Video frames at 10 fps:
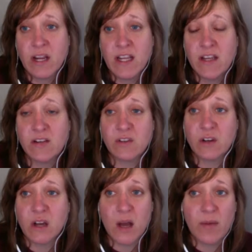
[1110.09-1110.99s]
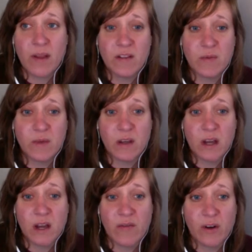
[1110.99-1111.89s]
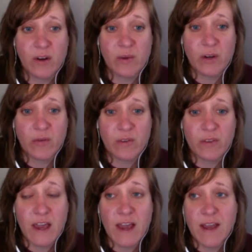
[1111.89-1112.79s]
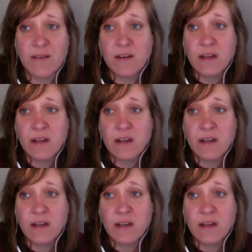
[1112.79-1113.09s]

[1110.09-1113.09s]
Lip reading: Here's our comments. We kind of already went over that.